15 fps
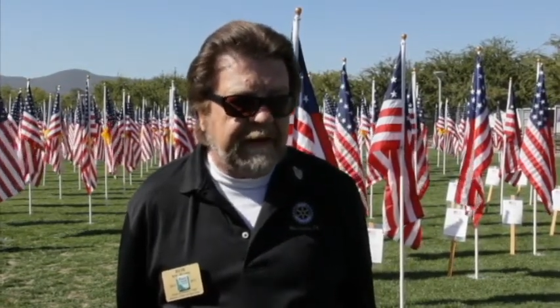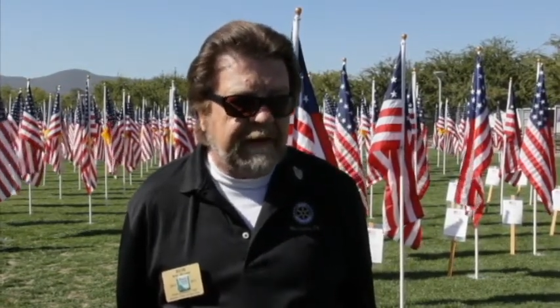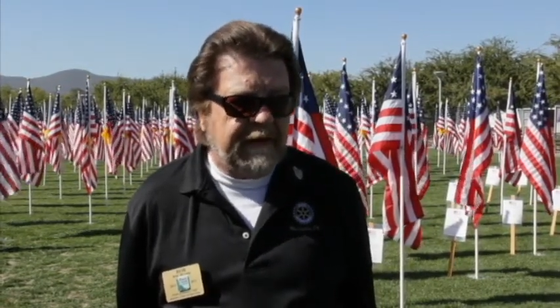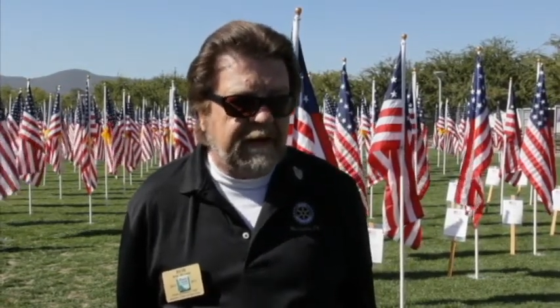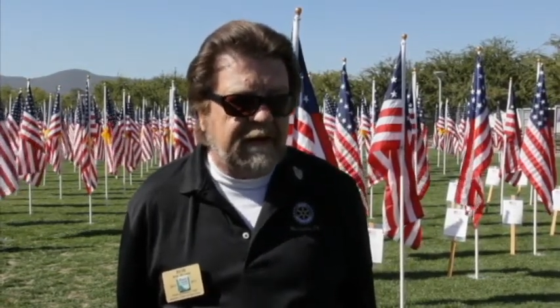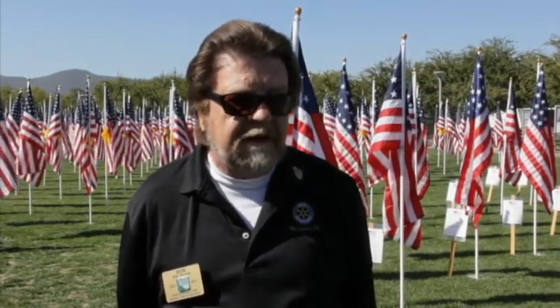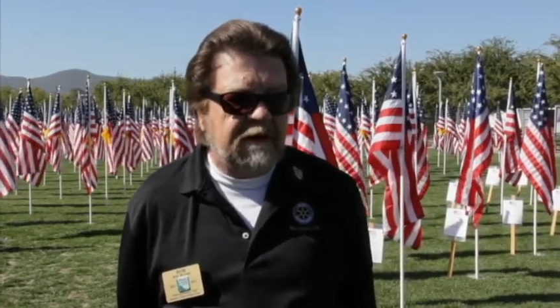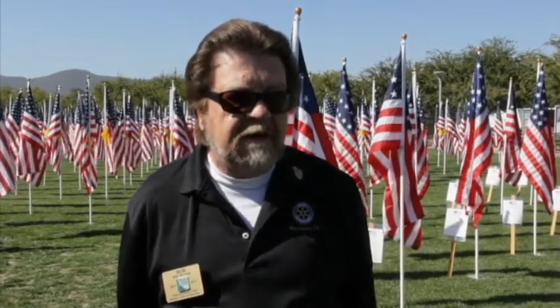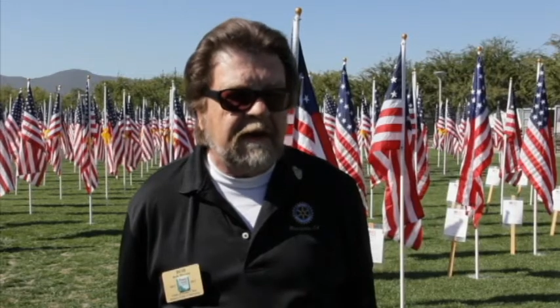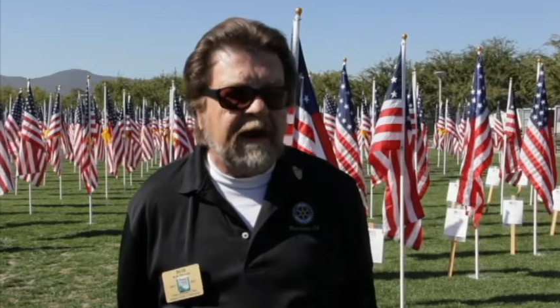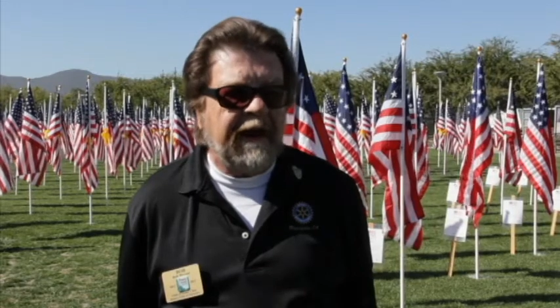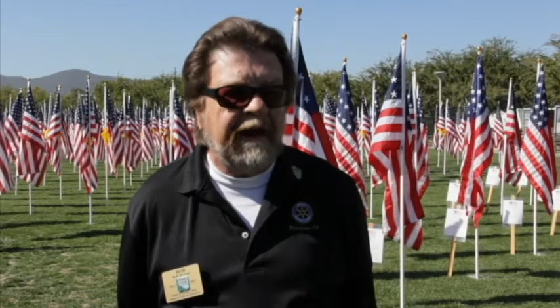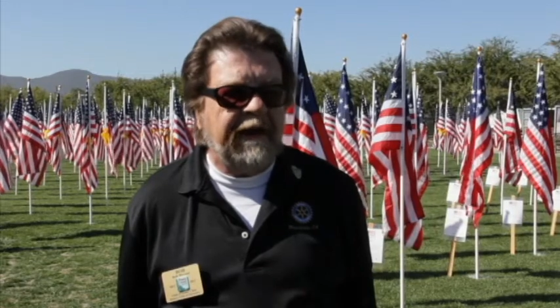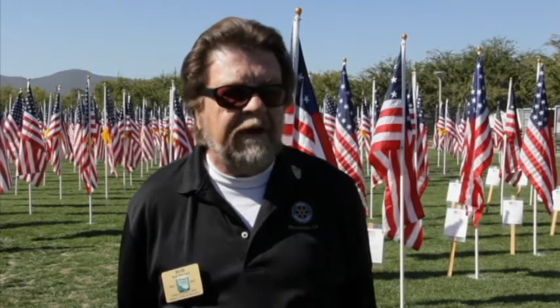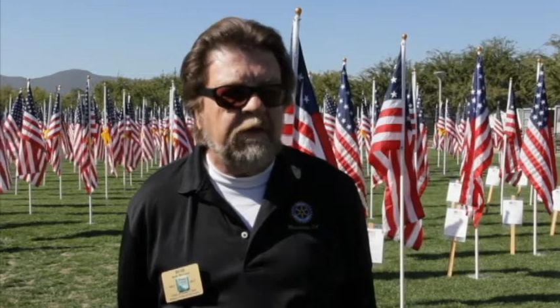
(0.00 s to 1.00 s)
year,
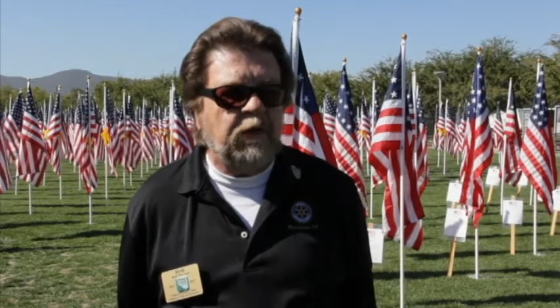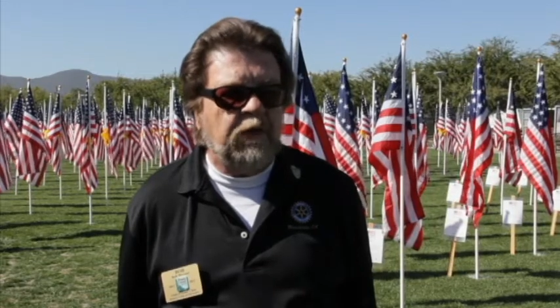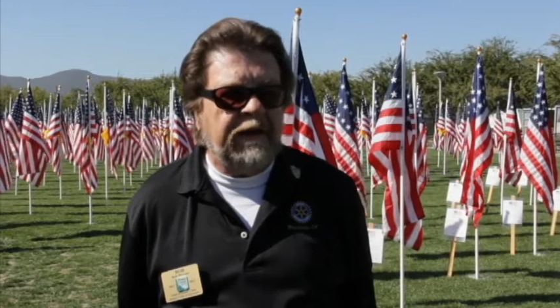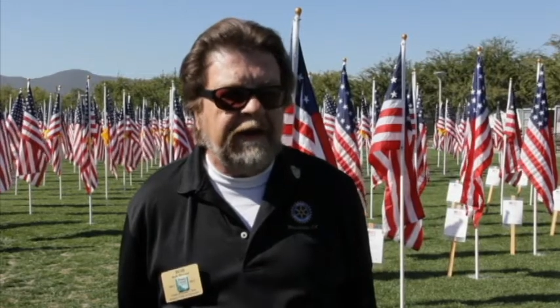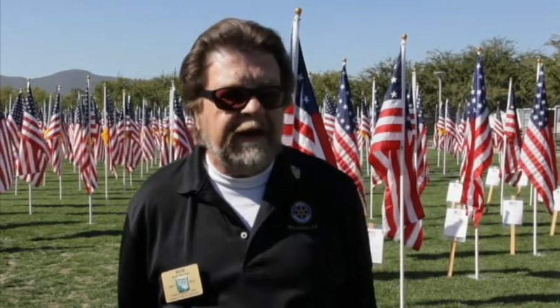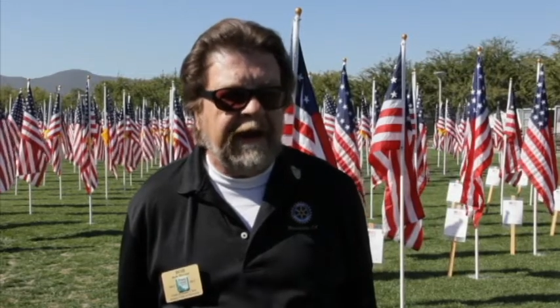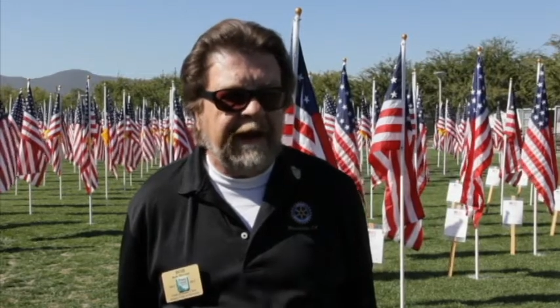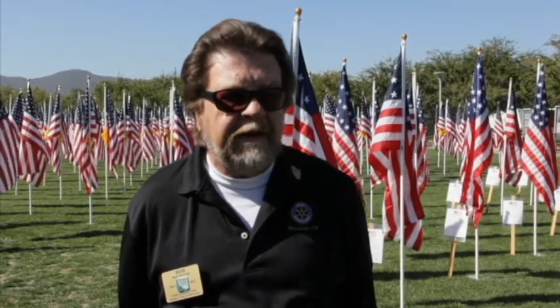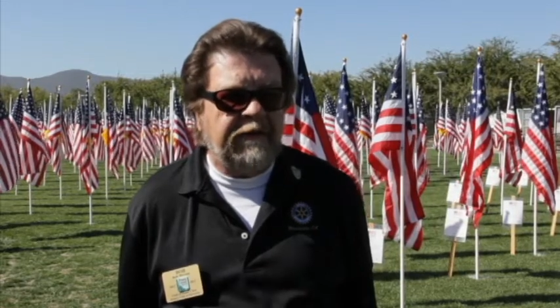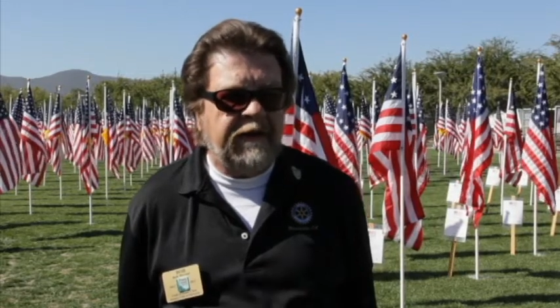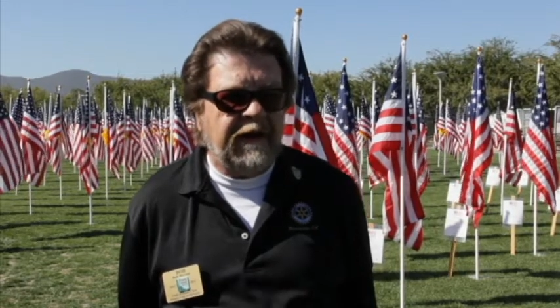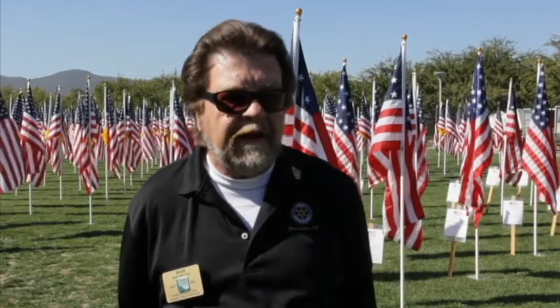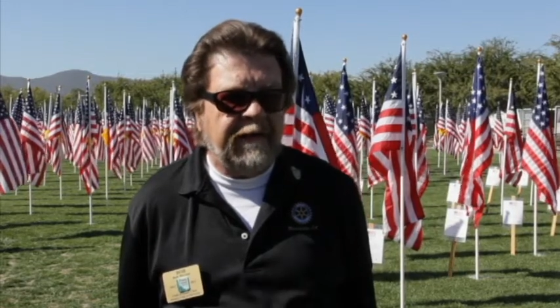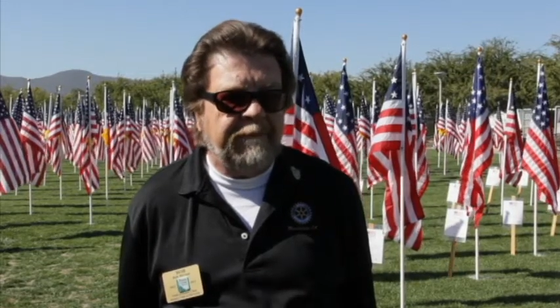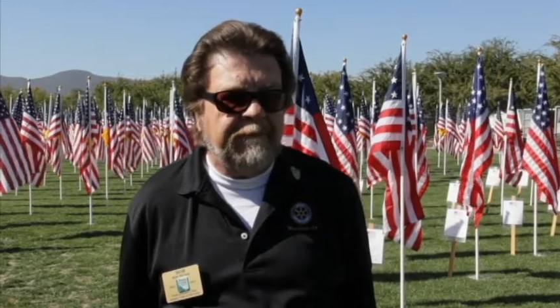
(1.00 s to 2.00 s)
and we had
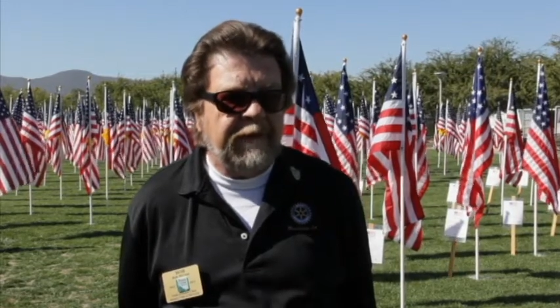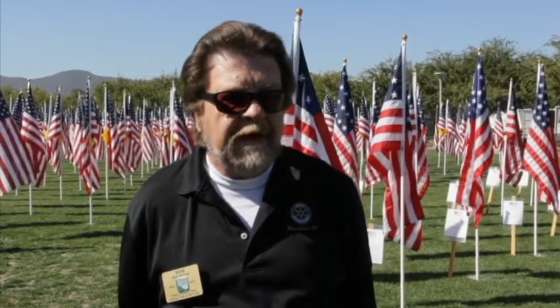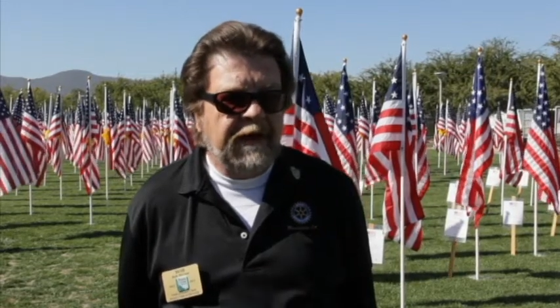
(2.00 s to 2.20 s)
a uh,